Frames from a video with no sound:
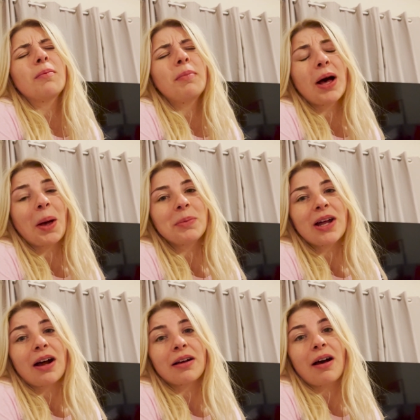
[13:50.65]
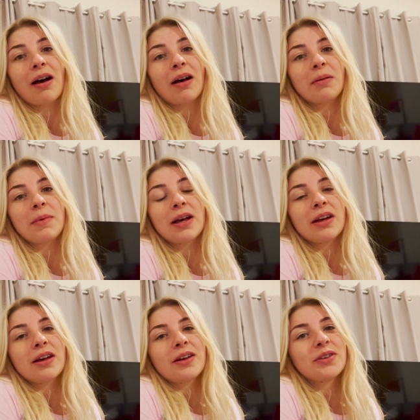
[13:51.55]
bomb.com
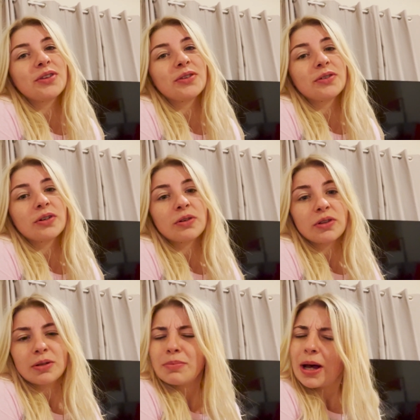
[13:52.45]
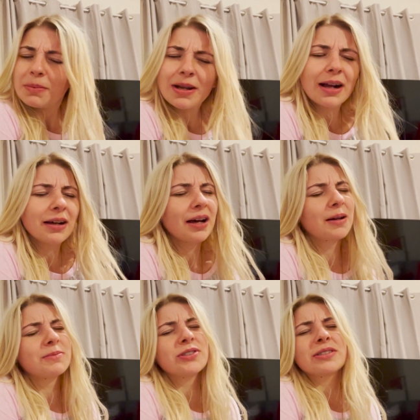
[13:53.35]
bomb.com the
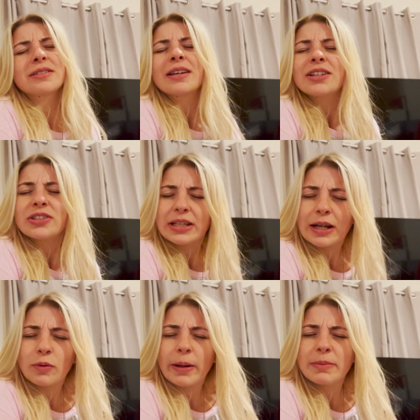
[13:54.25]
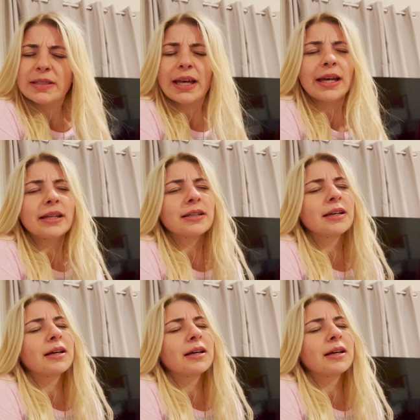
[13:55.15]
bomb.com she's she's got a website